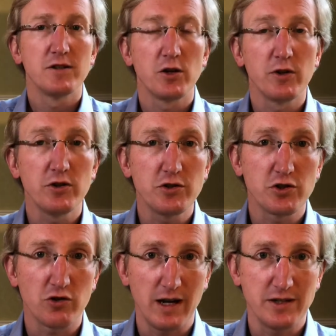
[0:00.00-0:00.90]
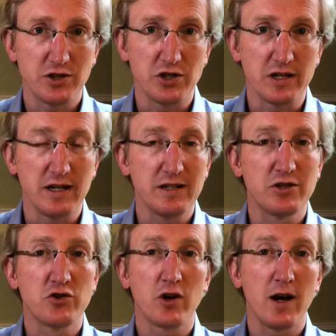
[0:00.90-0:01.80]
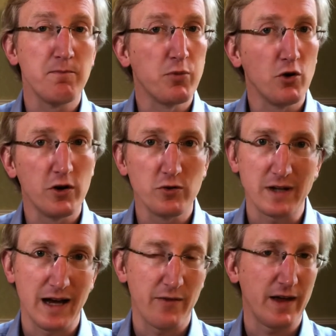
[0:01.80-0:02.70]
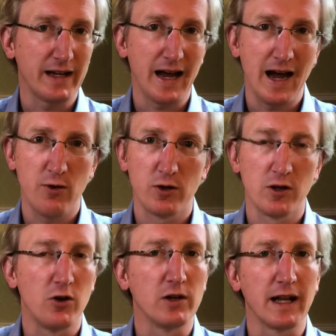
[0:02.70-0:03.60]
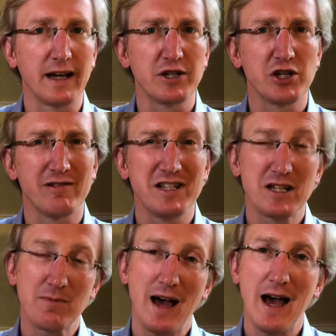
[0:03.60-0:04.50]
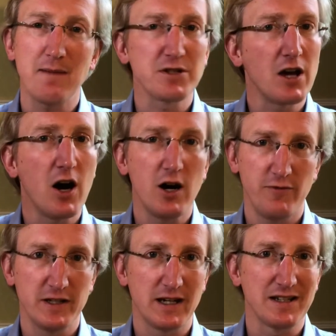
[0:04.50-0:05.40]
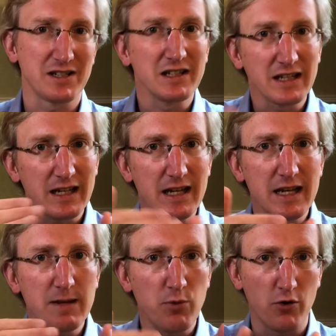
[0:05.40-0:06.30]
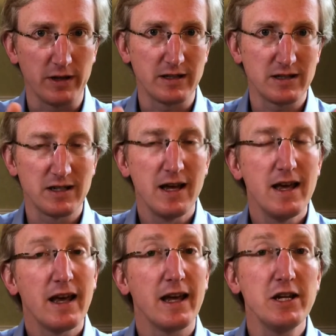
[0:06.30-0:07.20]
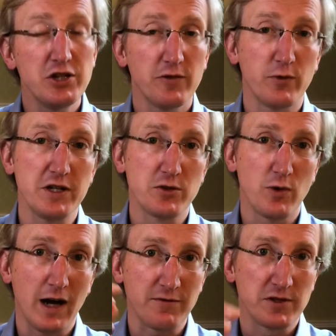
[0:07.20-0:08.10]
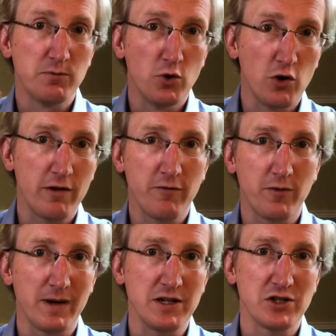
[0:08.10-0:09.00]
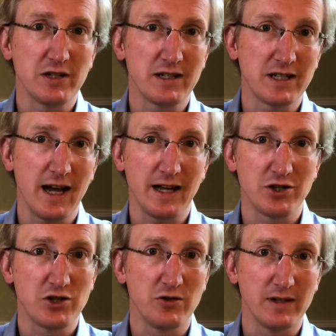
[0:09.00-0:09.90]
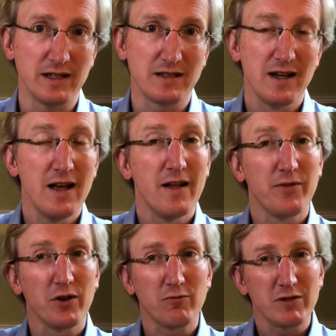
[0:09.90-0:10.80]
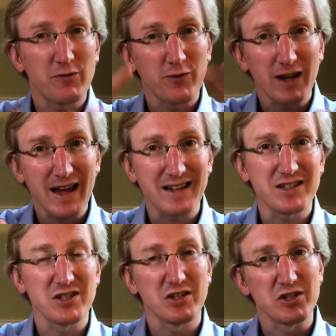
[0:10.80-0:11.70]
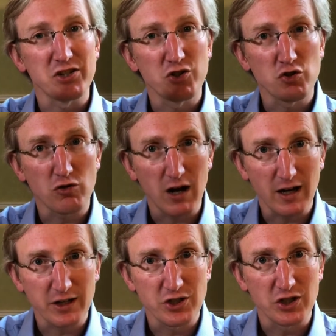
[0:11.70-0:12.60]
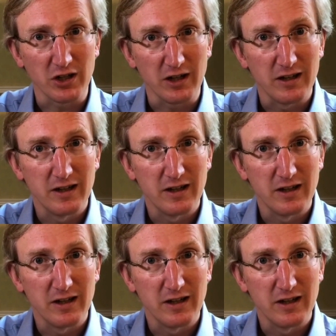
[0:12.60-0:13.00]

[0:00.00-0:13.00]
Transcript: So a good strategy is to try and boil down that hour-long lecture into perhaps half a dozen key points, each of which will have some more information attached to it that reflects the structure